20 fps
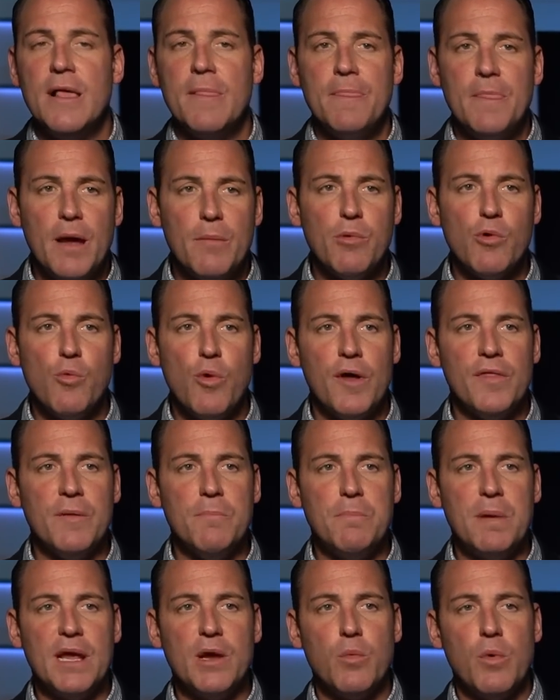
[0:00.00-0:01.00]
Number one, the
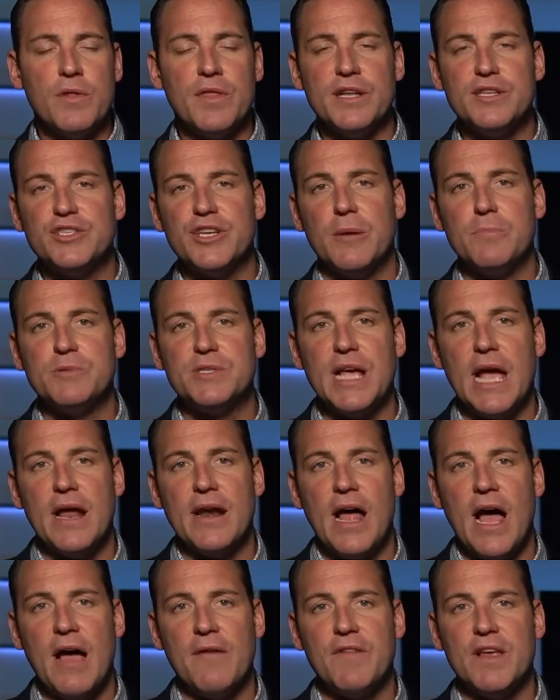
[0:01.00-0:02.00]
big one that jumps
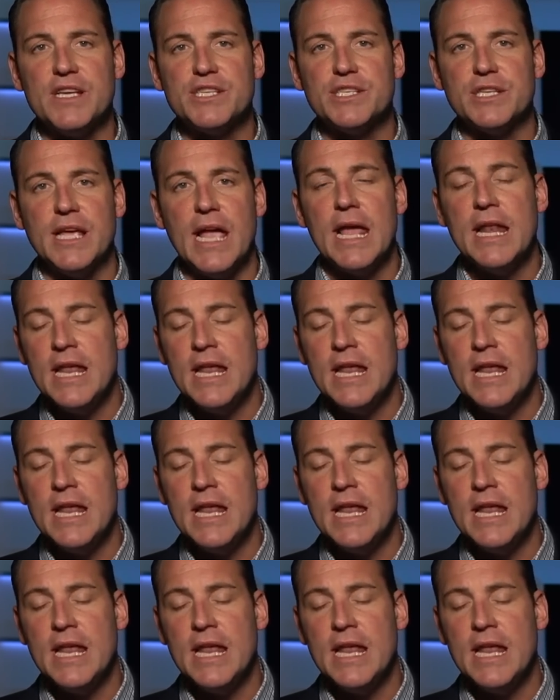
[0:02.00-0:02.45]
out, obviously,